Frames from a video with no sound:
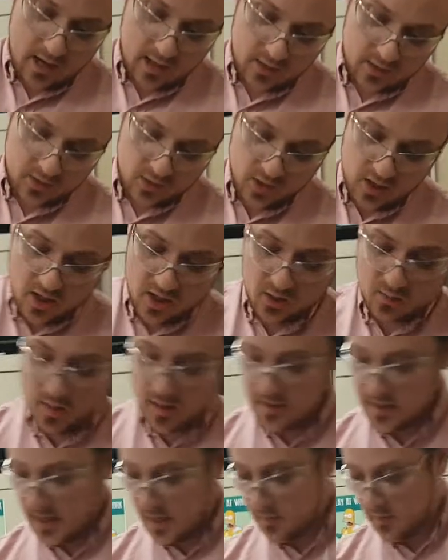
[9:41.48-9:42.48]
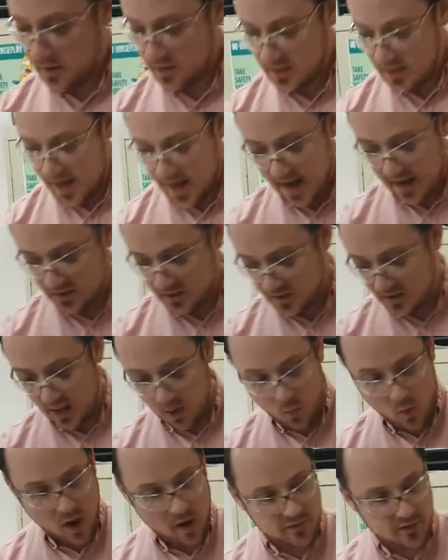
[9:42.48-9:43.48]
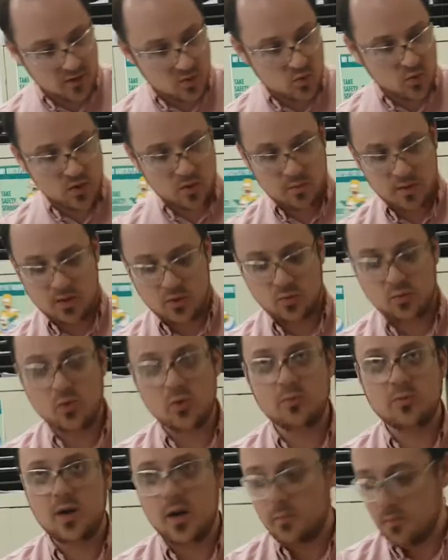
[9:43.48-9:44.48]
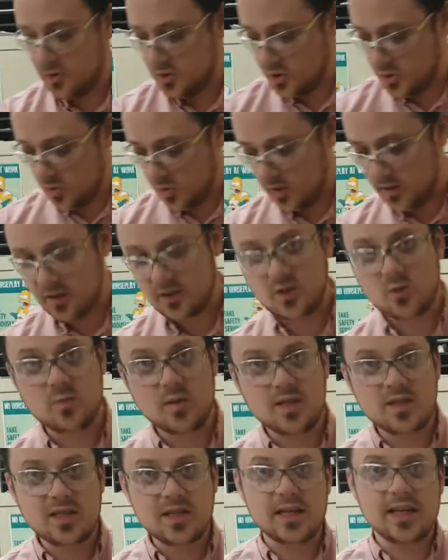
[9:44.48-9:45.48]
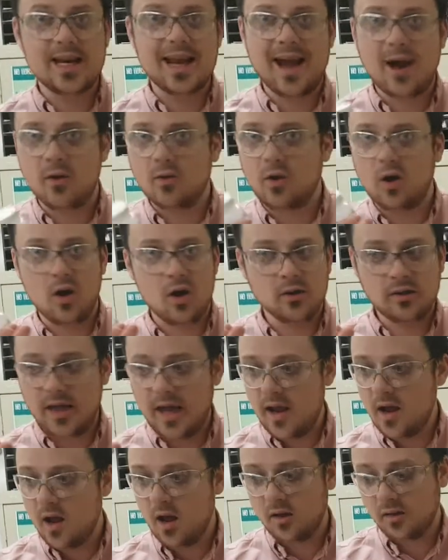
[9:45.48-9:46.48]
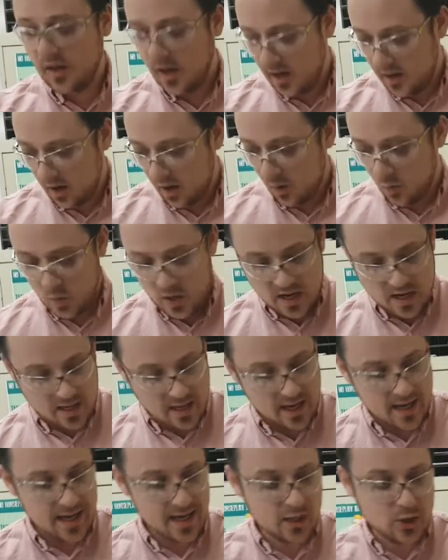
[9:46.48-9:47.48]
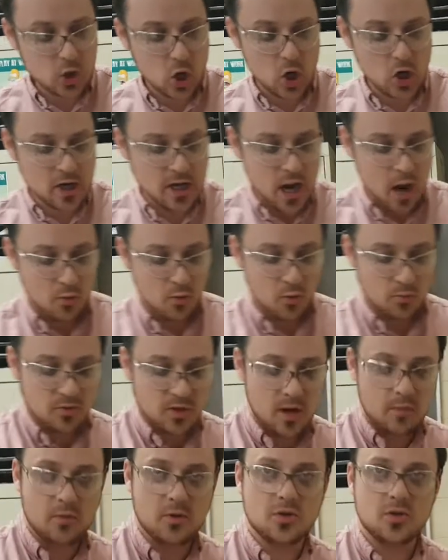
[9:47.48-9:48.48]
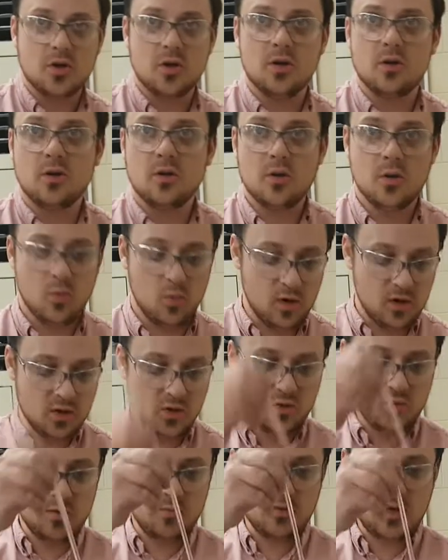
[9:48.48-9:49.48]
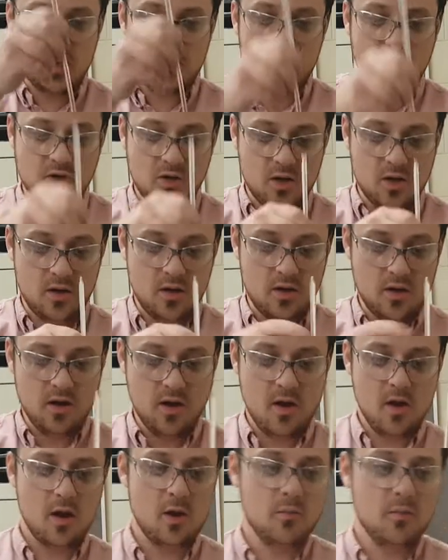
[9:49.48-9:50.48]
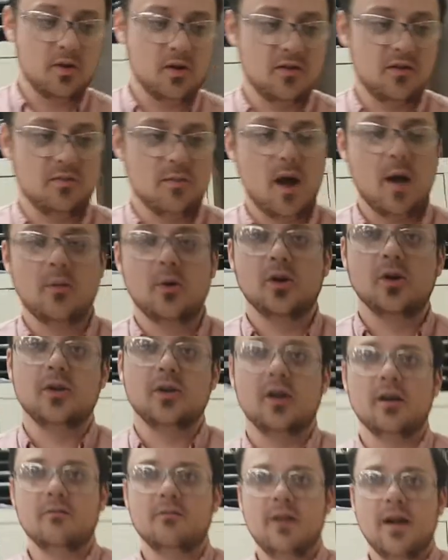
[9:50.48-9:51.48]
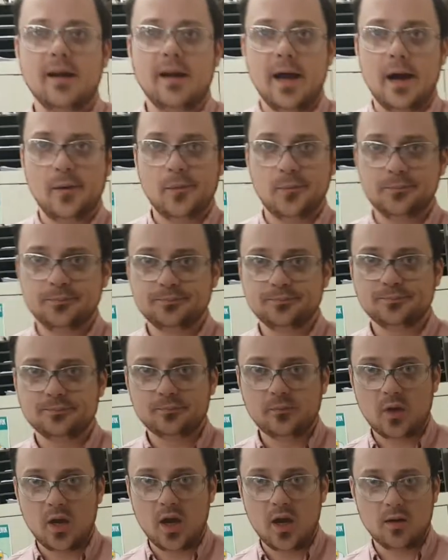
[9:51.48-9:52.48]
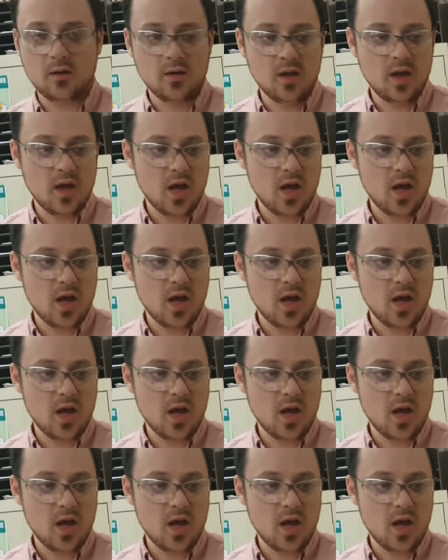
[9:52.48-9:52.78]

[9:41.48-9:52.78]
So here's my 10 mils of acid. I want this one to be the room temperature one. This has been sitting out all day, all night, all week. It's already at room temperature. What is room temperature? Put a thermometer in there and find out, okay?